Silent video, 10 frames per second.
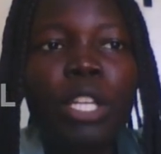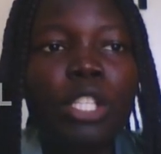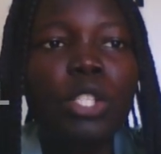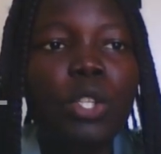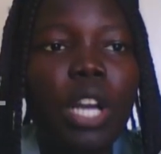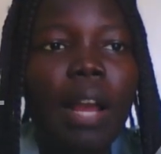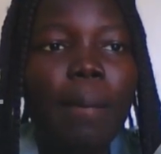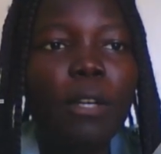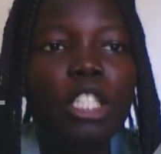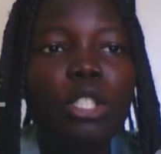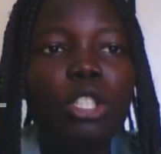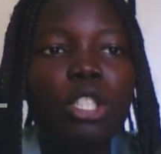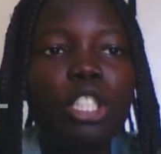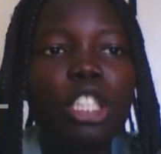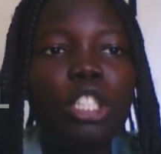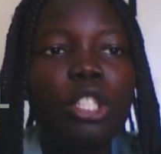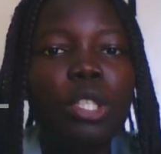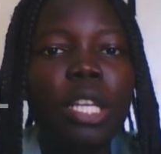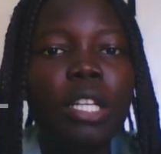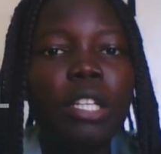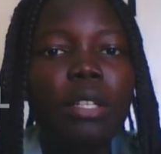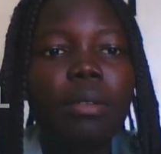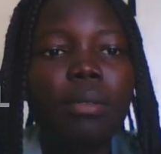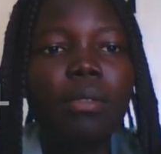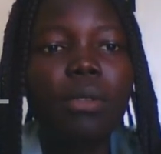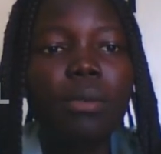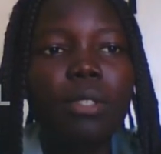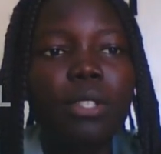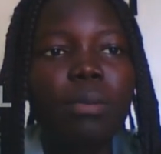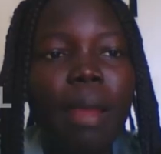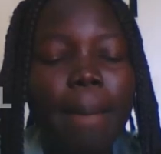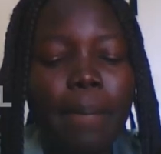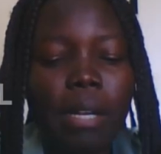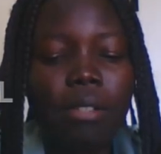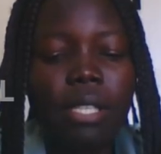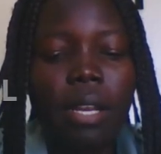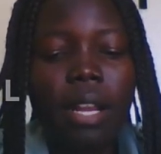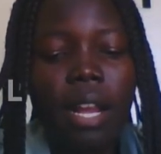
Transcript: So I'm going to go into to my browser